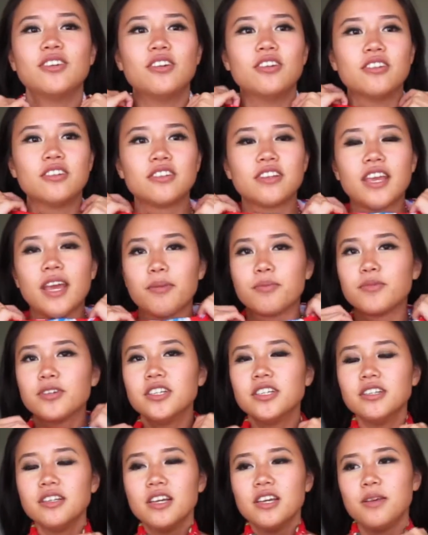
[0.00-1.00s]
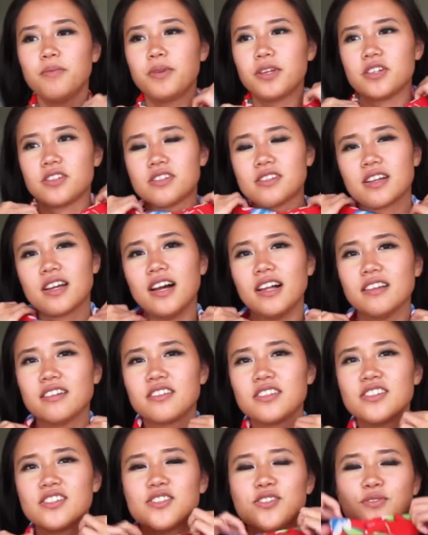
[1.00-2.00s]
on camera because the color
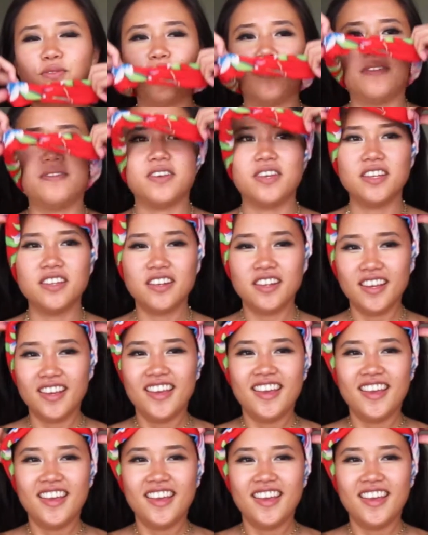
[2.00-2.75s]
is so vivid